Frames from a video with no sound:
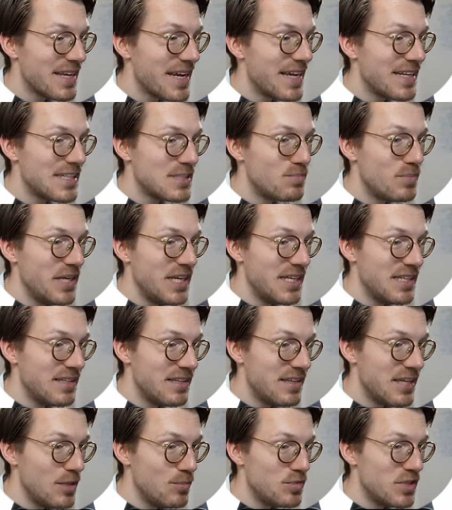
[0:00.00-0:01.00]
8 as being
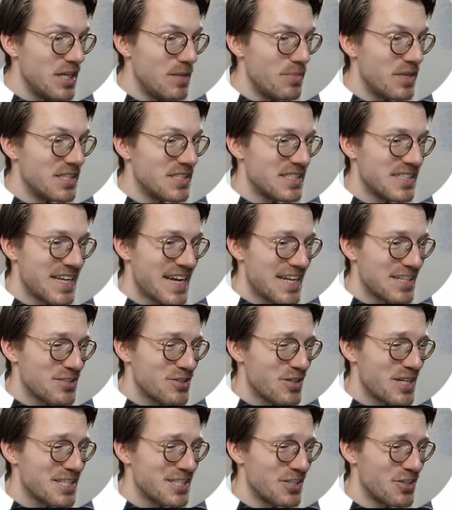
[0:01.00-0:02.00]
deep sleep instead,
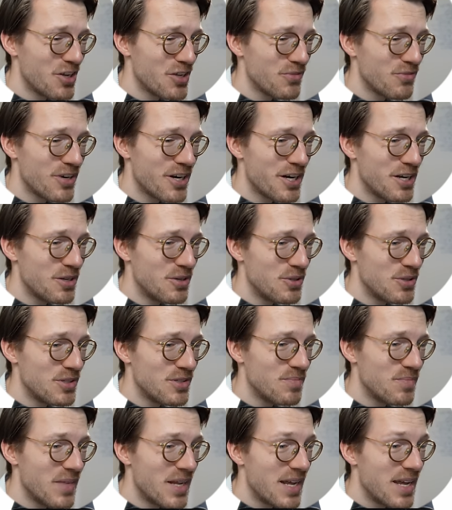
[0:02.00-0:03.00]
so that's not very good.